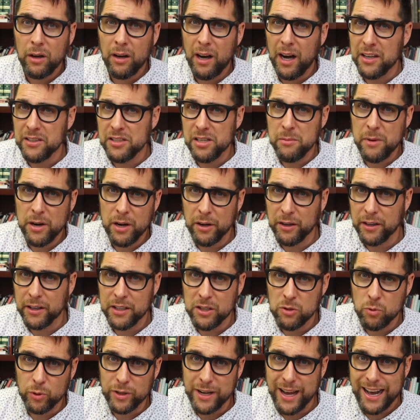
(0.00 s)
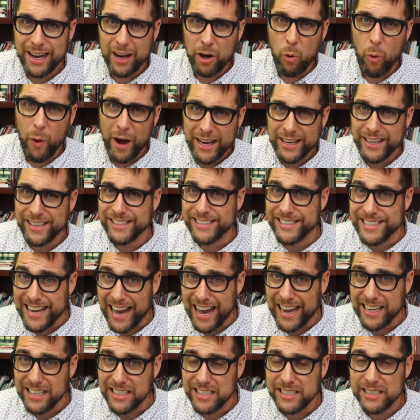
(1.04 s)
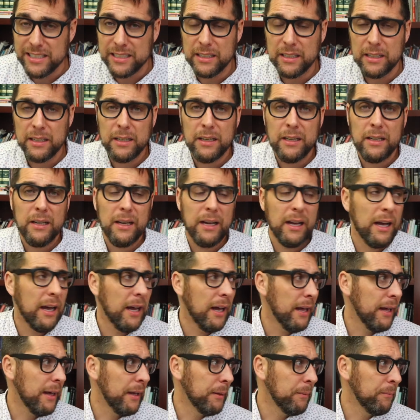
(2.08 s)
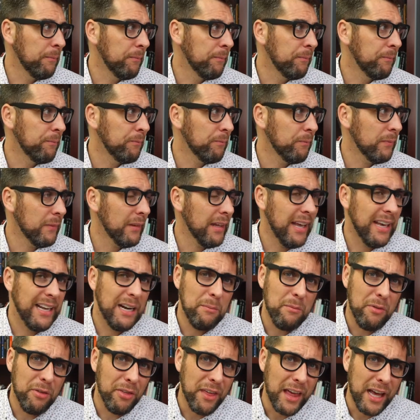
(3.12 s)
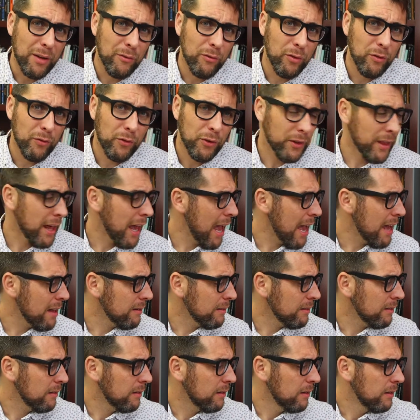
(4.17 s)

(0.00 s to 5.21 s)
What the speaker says: Us Americans, we're not quite as nice. And I'm thankful for that.